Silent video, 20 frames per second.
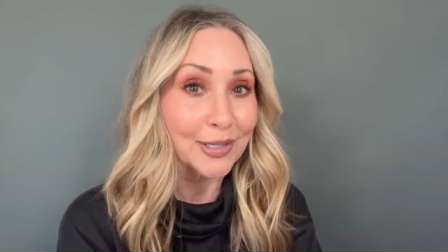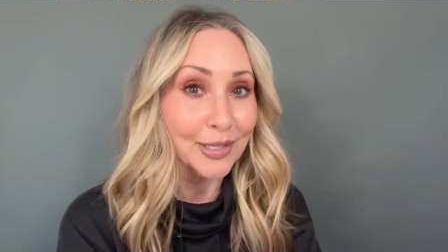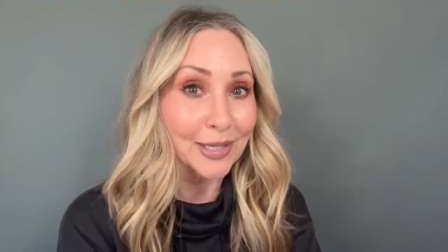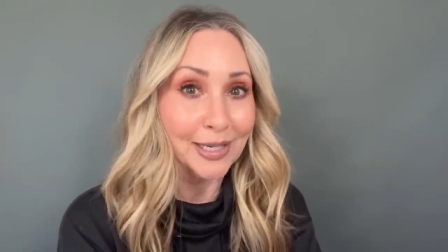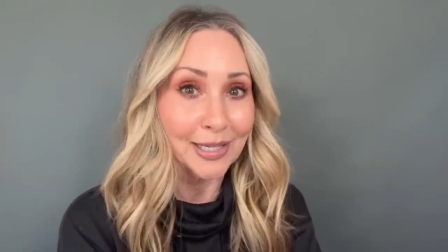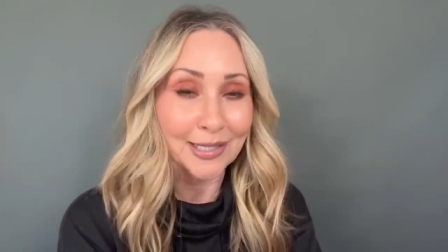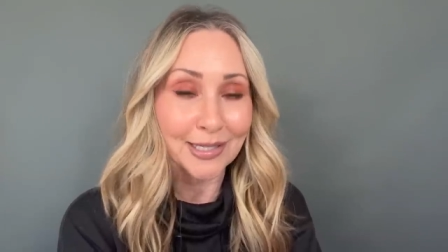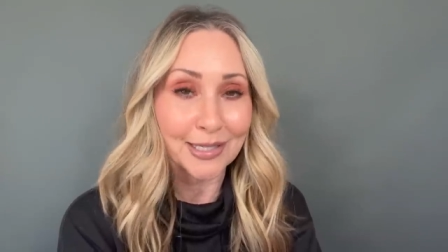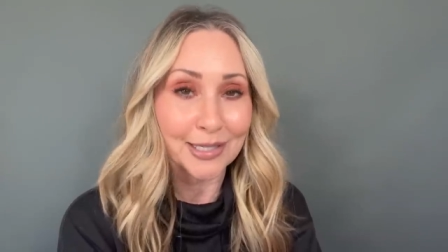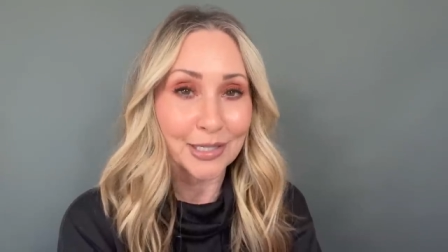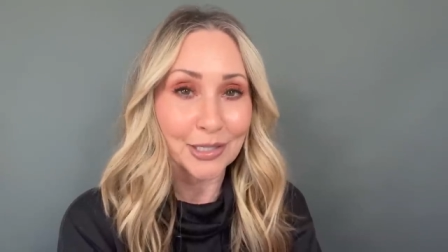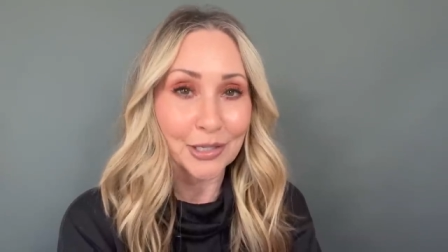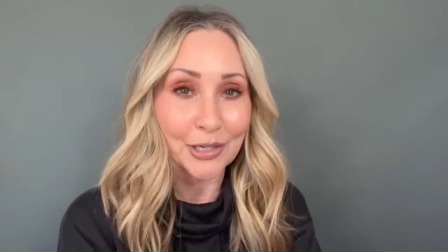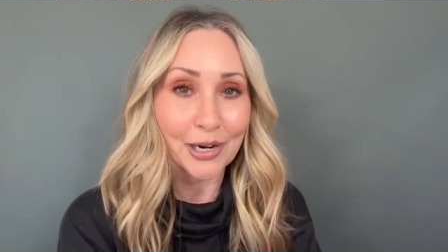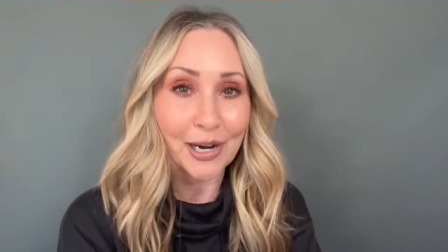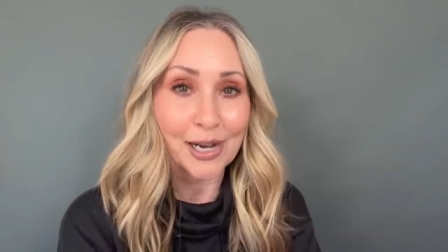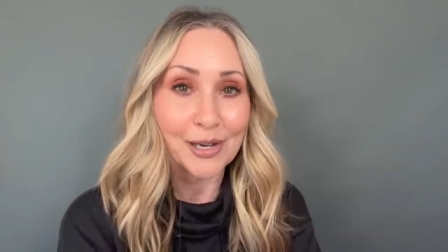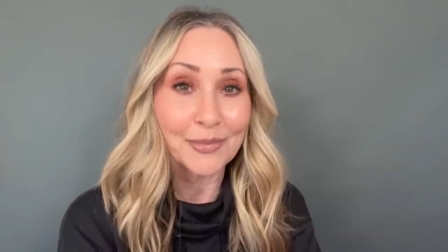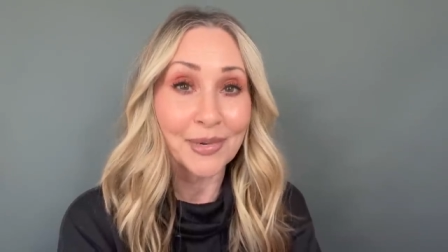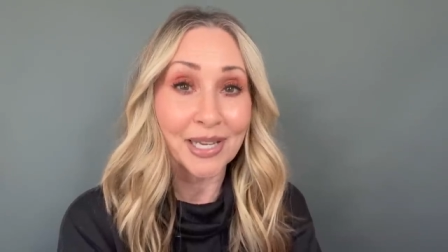
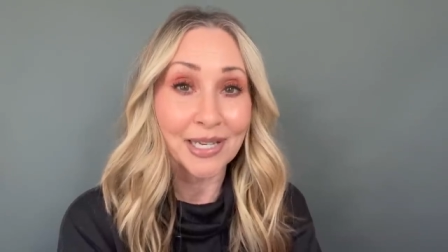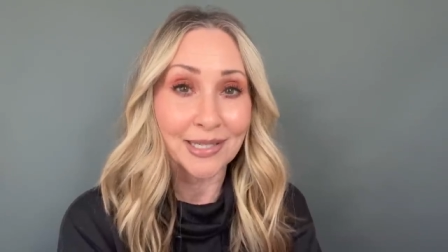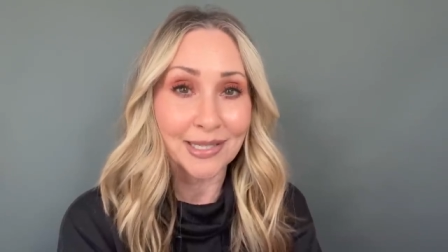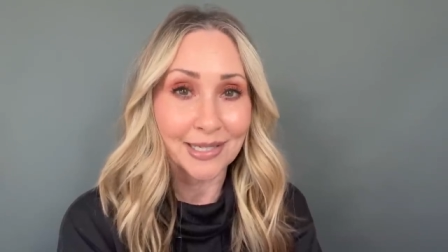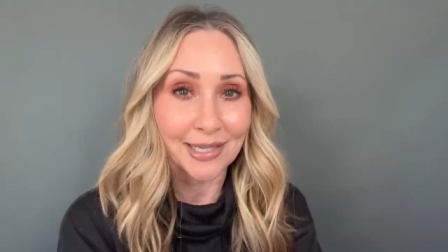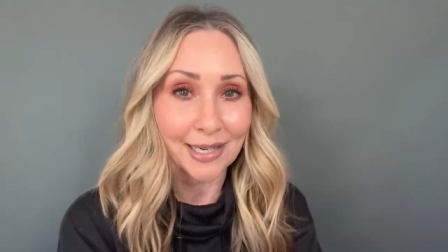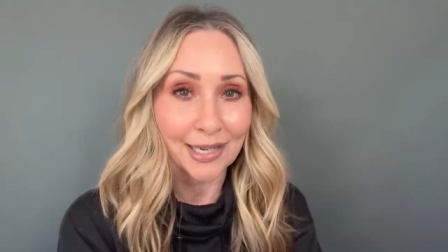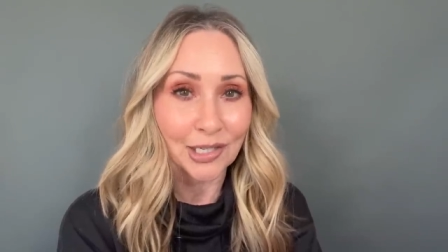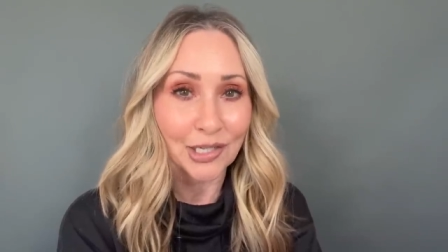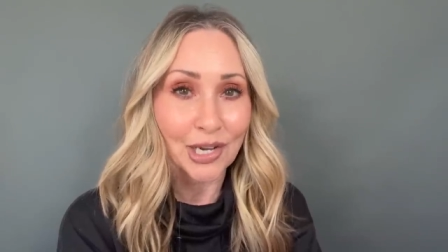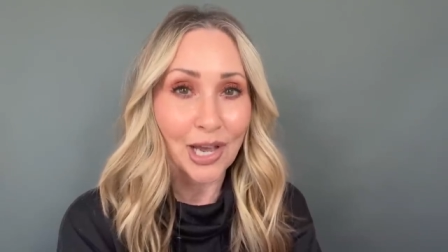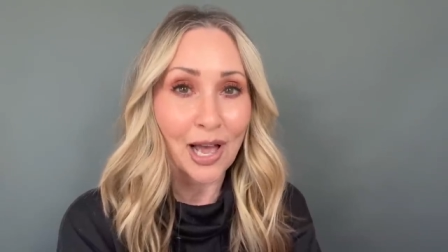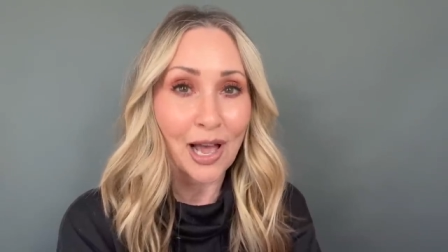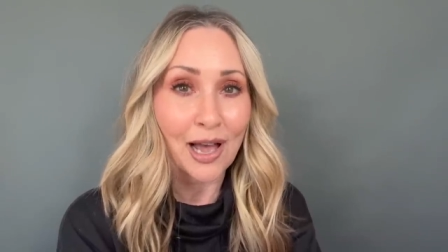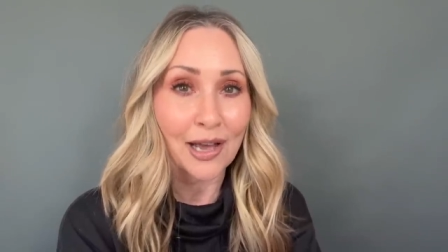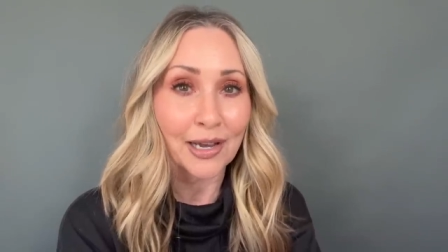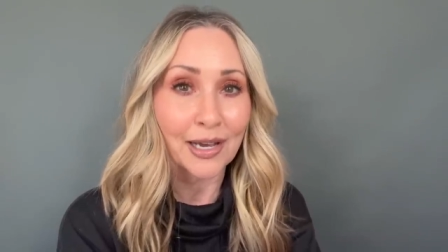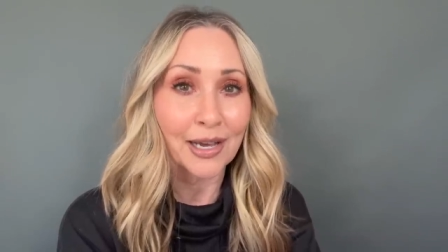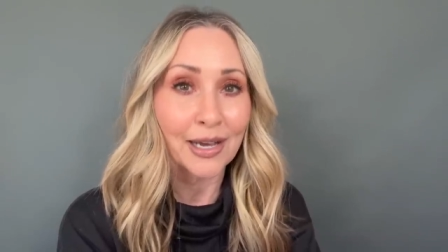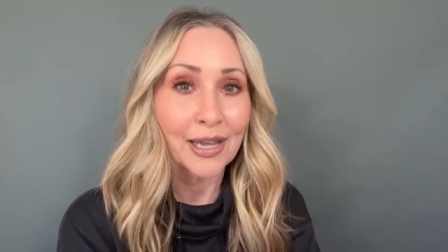Instagram and
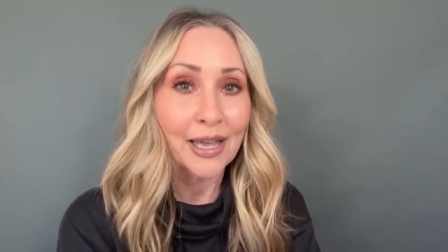TikTok.